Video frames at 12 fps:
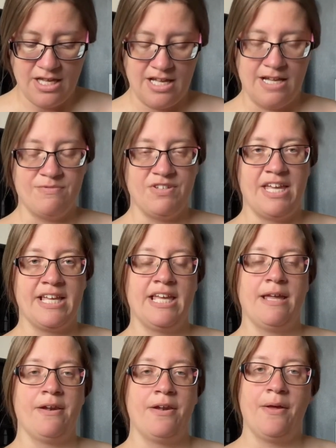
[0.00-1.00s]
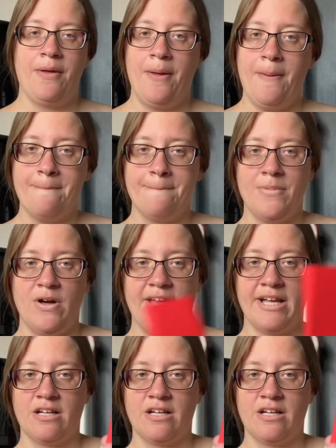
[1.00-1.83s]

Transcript: I'm taking my